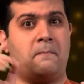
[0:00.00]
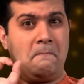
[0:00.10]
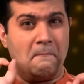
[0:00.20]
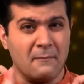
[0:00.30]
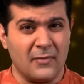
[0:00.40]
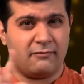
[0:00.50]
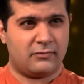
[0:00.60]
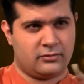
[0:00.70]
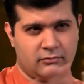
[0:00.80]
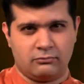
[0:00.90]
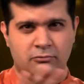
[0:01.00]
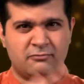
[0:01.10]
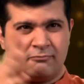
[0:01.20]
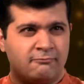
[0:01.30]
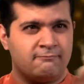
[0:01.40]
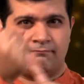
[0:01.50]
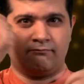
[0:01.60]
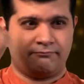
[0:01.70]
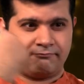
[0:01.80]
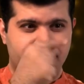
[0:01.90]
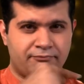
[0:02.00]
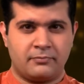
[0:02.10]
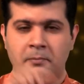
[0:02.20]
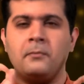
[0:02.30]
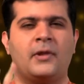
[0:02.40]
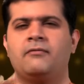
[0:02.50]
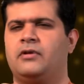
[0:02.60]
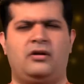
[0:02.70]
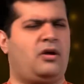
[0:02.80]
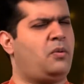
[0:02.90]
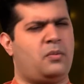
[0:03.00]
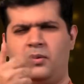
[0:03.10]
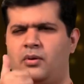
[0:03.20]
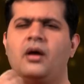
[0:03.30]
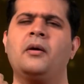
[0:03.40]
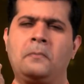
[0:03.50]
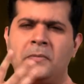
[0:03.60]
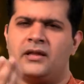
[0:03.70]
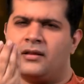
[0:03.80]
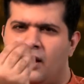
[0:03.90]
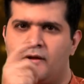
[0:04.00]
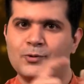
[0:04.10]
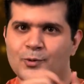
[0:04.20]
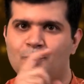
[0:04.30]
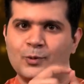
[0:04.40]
You may not be able to achieve all of it perfectly, but you can achieve some at least.